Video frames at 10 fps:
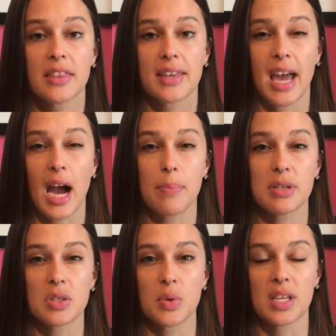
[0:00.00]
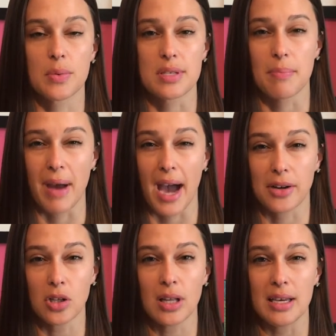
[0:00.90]
that happened when there was a
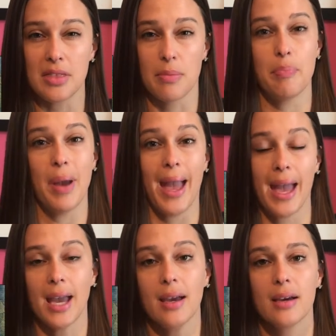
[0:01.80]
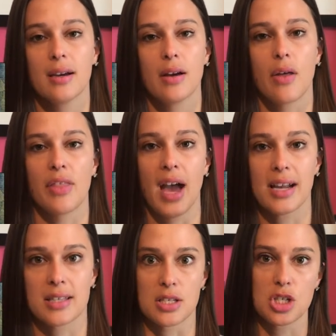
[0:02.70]
battle in the bay,
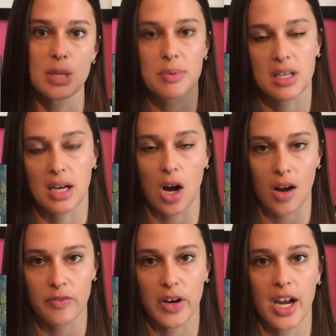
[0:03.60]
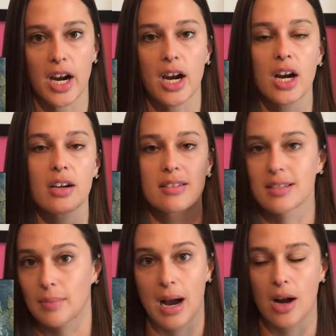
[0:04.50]
that ships caught fire
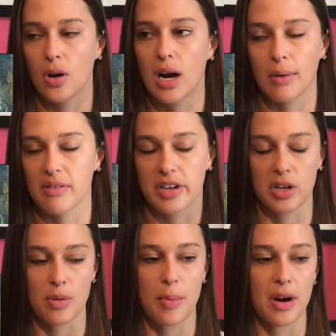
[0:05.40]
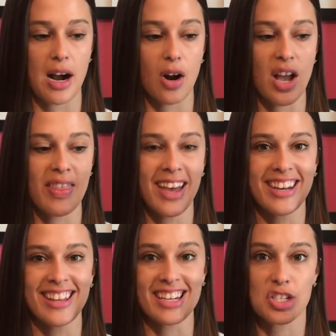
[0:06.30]
somehow, however, I don't remember how, and
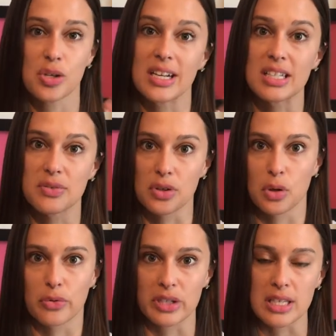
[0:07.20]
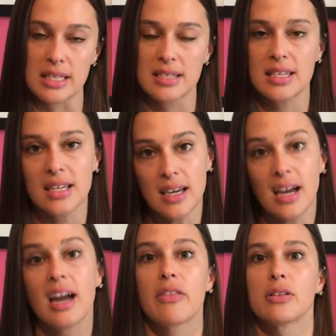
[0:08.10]
then that it transferred over into the city
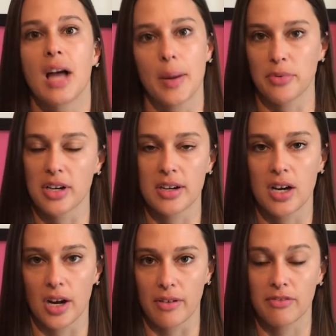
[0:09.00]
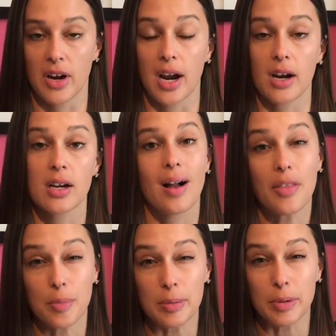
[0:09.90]
and the library caught on fire. While
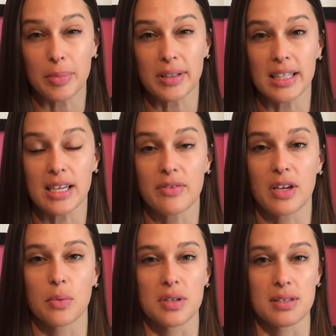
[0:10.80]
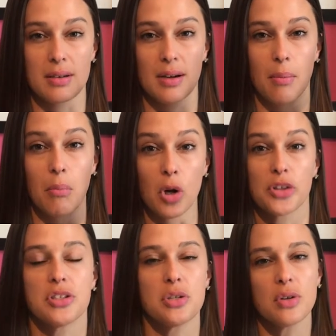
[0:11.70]
other people believe it was a
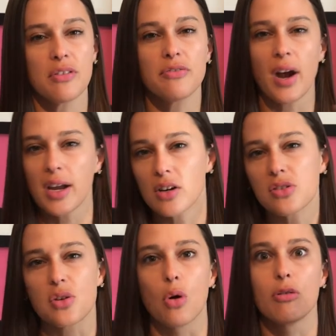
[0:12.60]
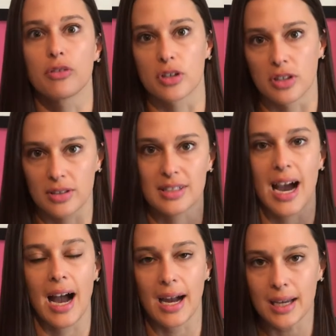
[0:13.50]
multitude of fires over
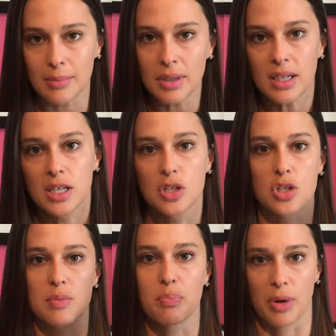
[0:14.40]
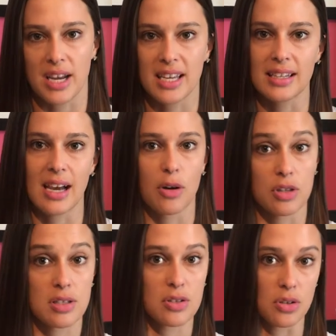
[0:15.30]
time, just breaking
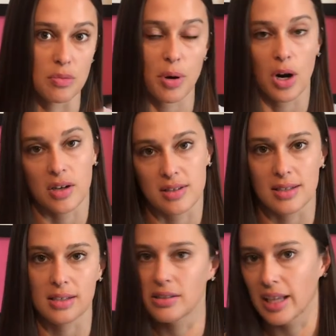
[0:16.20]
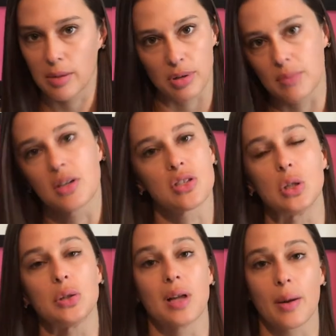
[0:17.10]
down certain parts until like pretty much the
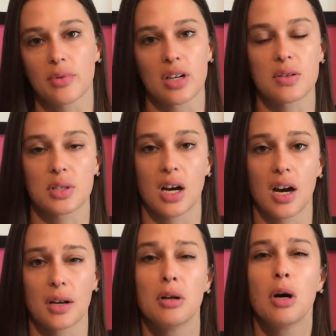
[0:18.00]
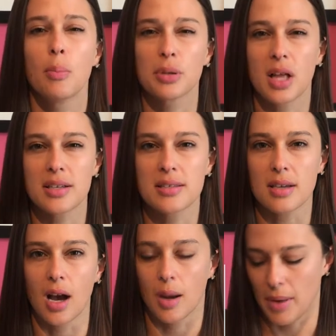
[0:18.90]
whole library was gone, plus
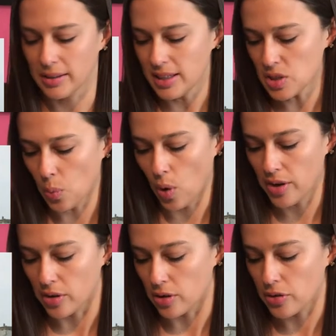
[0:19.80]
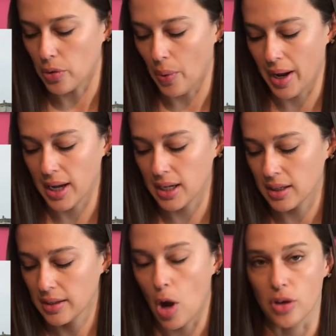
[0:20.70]
at least one earthquake
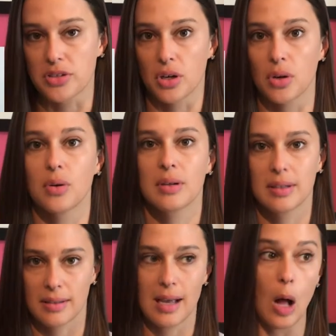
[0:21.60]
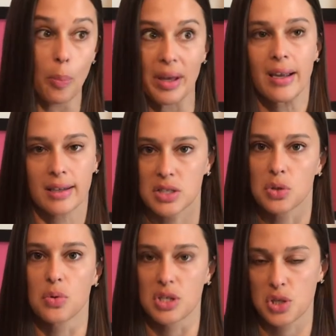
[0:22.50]
also helping
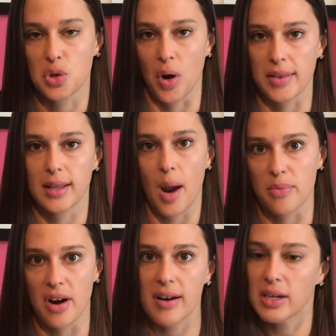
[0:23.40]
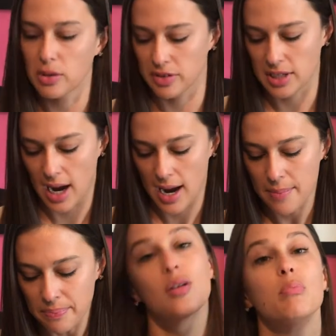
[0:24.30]
to destroy the library over
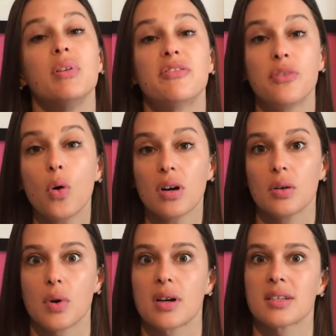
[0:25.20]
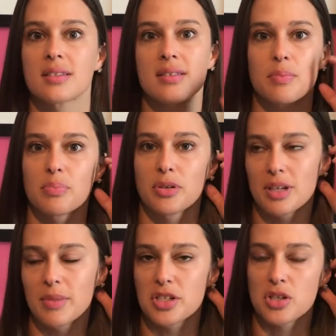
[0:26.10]
time. Before it was pretty
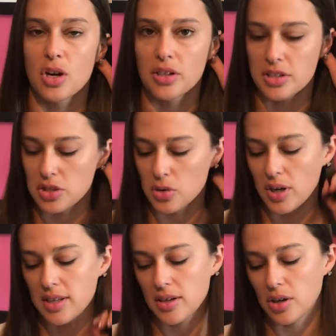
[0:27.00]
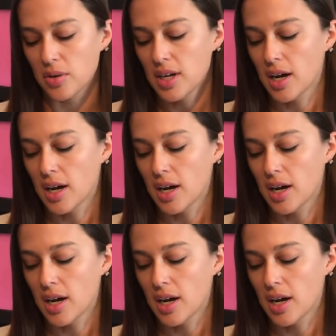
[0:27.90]
much all destroyed though,